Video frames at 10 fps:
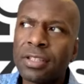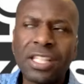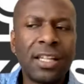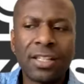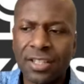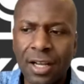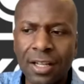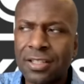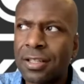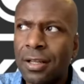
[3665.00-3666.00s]
She
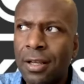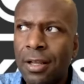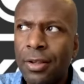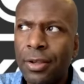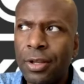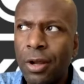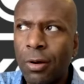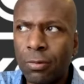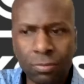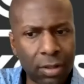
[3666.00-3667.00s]
discussed, you
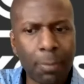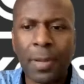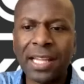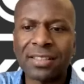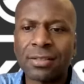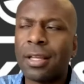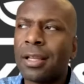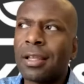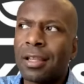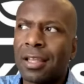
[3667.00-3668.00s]
know,
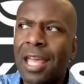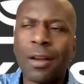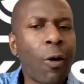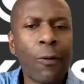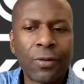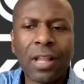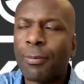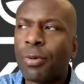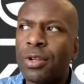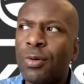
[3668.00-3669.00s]
basically kind of
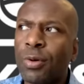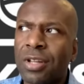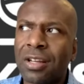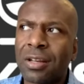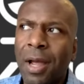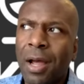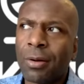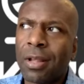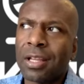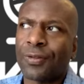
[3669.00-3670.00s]
overlap what you were talking
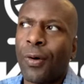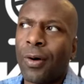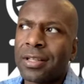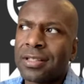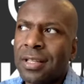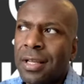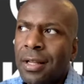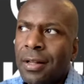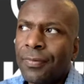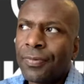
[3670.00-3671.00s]
about as far as
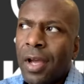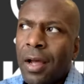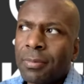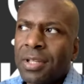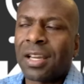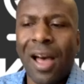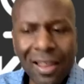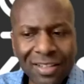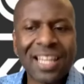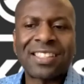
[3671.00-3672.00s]
the
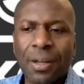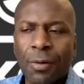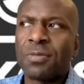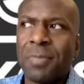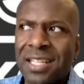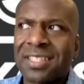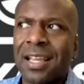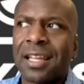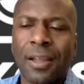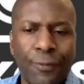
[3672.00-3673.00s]
context that was
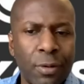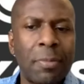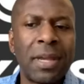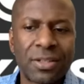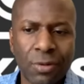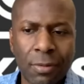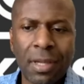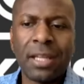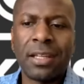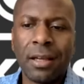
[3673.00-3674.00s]
missing, I think, from the mainstream
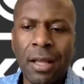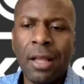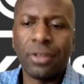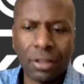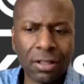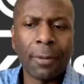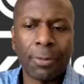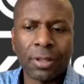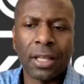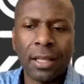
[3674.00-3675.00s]
media,
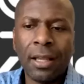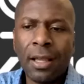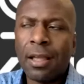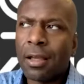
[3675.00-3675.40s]
deliberately